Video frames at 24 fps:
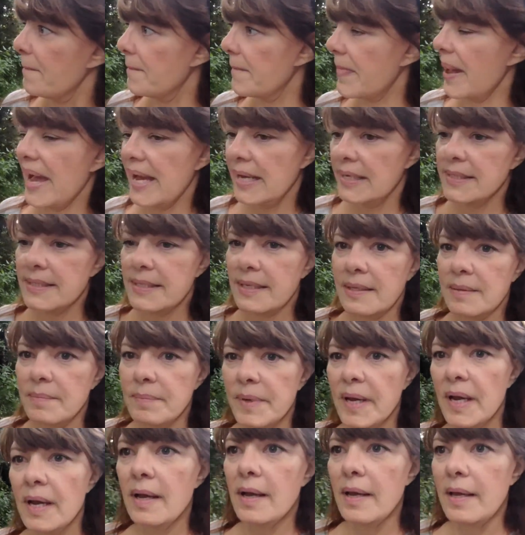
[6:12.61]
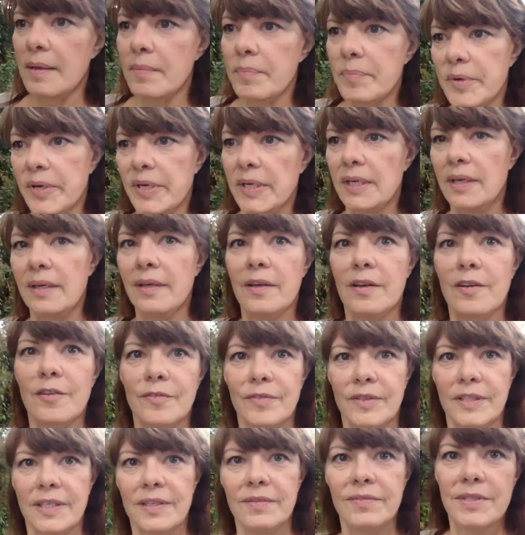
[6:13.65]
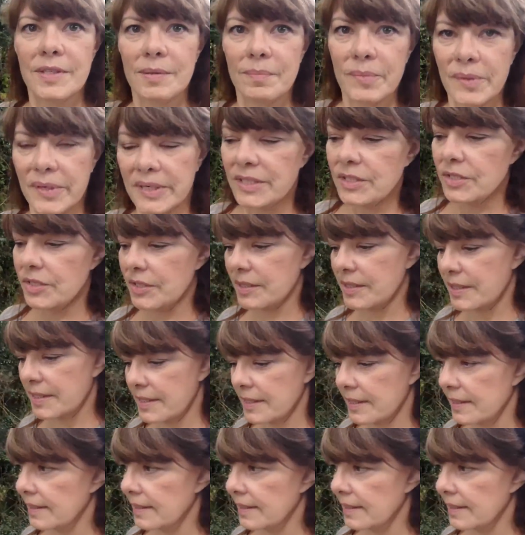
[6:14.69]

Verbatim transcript: passing by, breaking off leaves and branches.